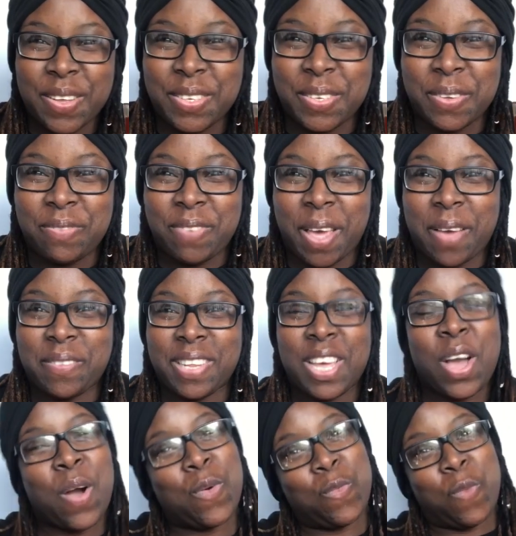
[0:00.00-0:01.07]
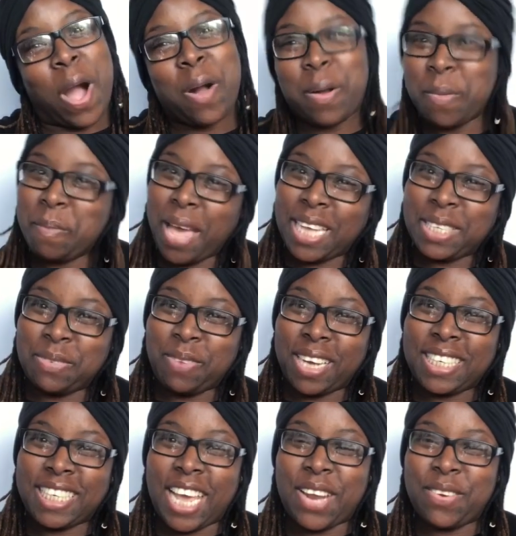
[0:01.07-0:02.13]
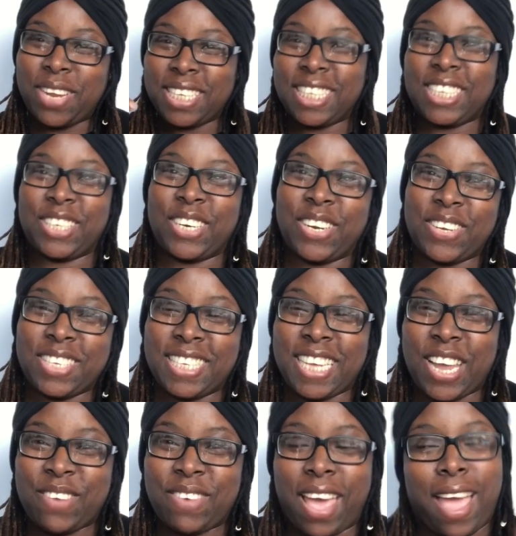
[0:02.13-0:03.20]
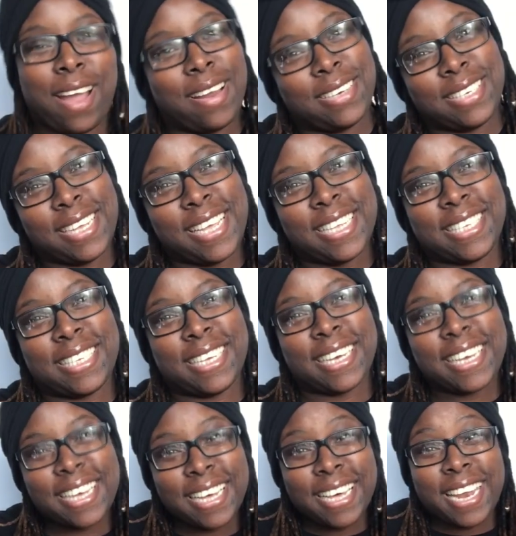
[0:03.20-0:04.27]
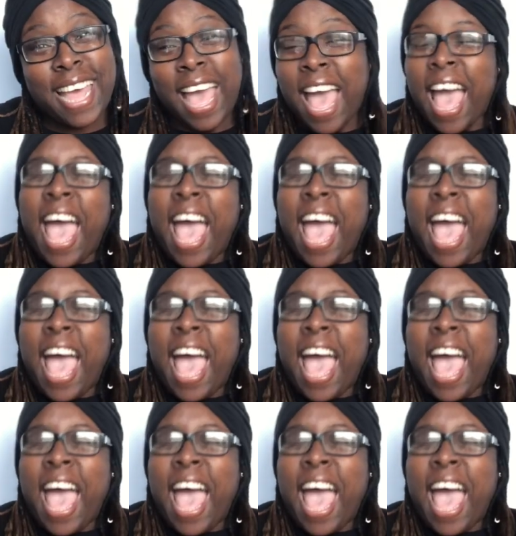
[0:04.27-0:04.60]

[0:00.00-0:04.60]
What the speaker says: YouTube family, welcome back to my channel. This is your girl Tiara at HerSheEatsGood.